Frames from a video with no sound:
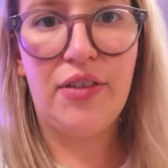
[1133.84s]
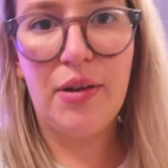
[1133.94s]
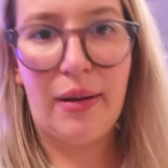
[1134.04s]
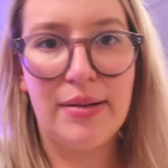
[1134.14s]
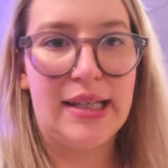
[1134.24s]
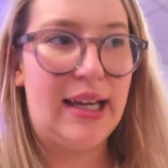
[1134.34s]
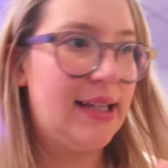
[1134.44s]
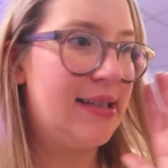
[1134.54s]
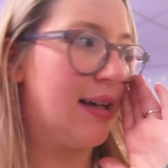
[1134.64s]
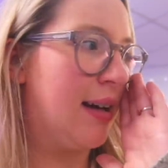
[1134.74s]
a few hours
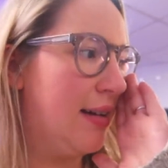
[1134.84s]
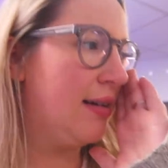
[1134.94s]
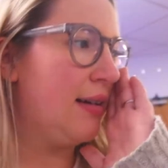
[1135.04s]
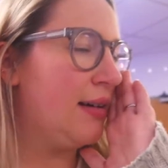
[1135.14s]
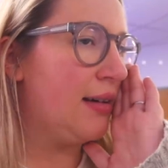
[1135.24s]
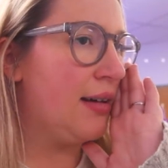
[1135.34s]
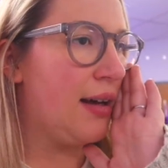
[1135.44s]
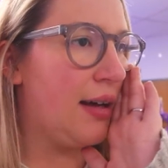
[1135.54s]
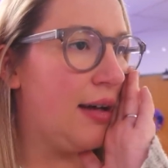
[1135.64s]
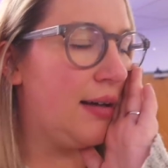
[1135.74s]
later.
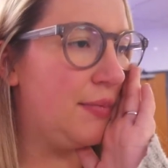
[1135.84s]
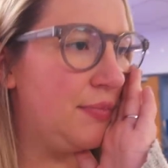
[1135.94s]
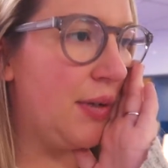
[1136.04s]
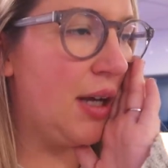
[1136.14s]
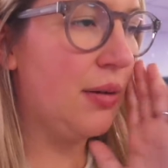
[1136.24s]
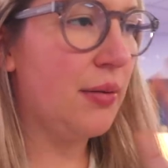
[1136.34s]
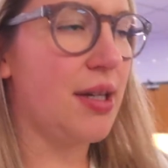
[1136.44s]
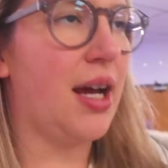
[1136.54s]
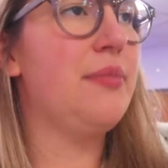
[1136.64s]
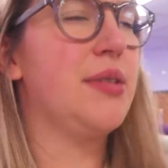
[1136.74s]
Um, what
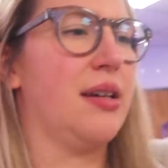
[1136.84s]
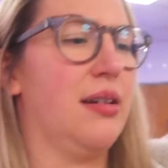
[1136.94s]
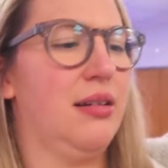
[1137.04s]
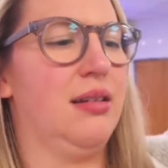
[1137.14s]
time is it?